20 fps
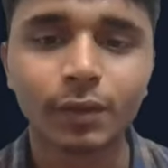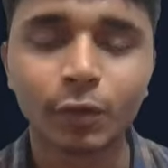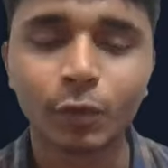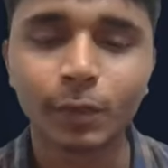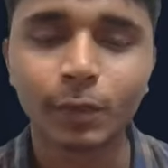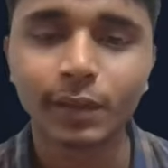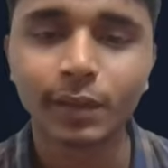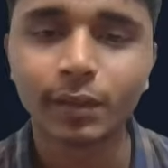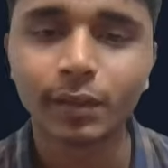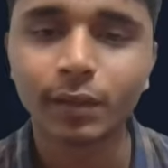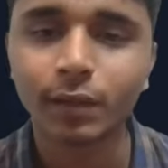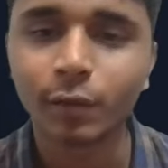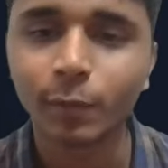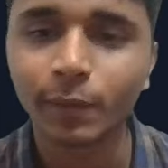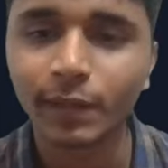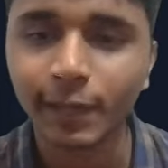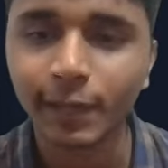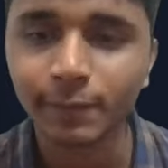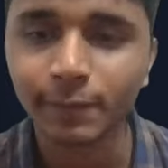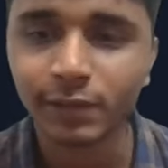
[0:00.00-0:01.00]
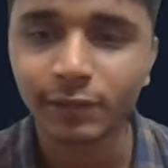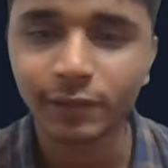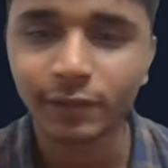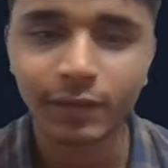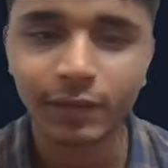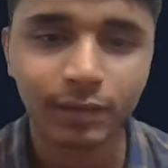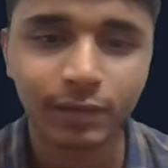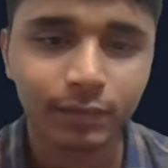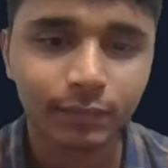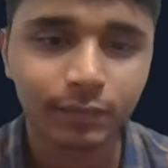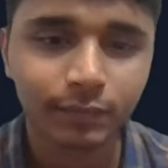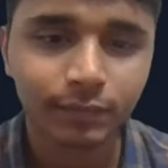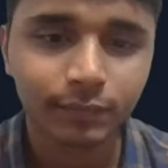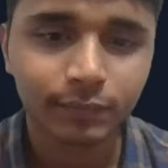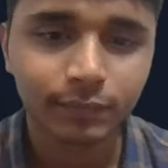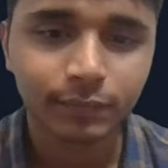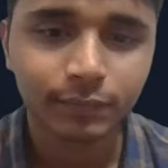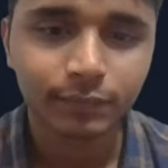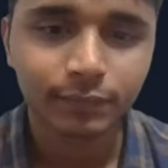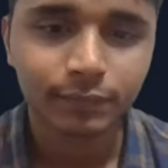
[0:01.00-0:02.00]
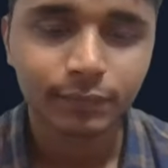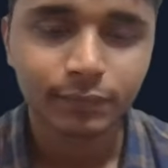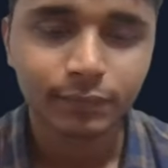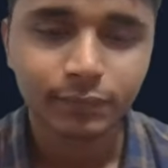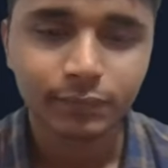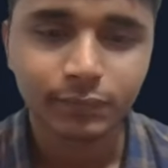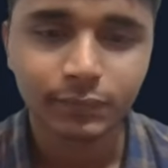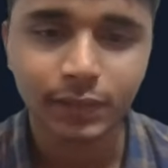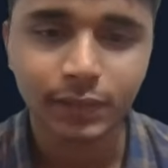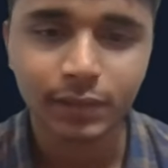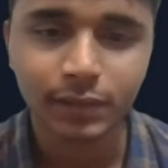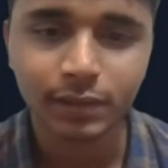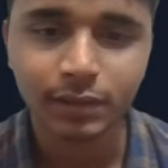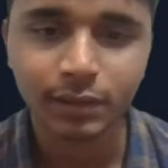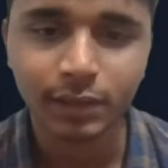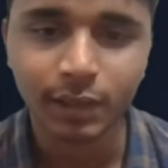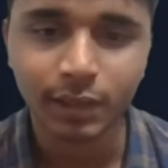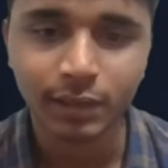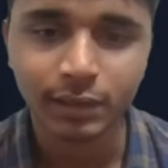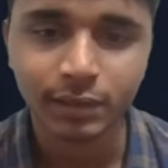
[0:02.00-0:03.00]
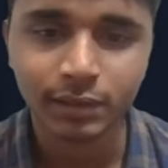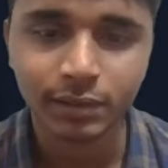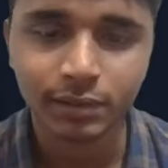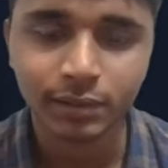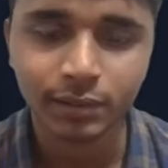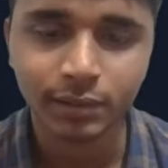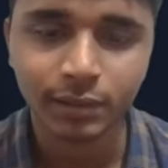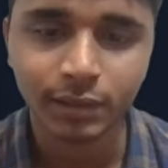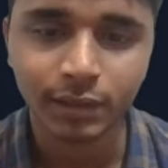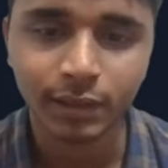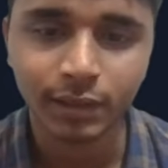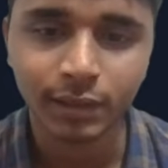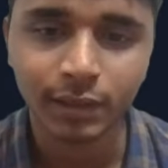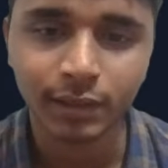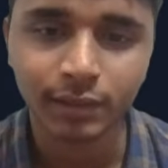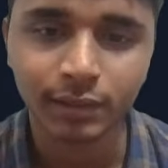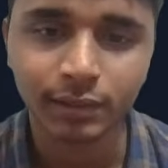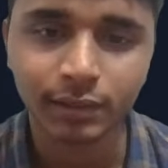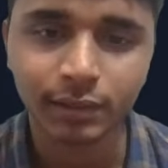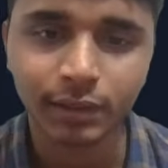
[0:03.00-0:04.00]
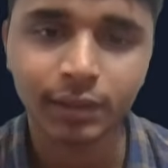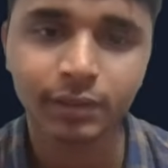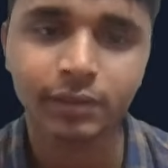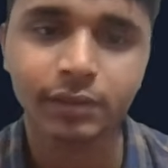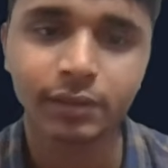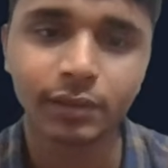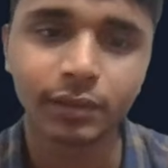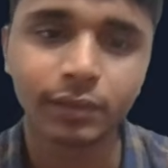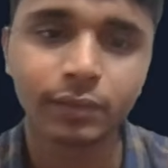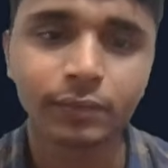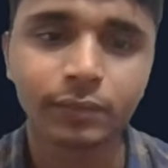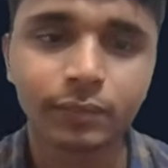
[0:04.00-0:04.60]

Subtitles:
Oh man, how many times it will just ask the answer?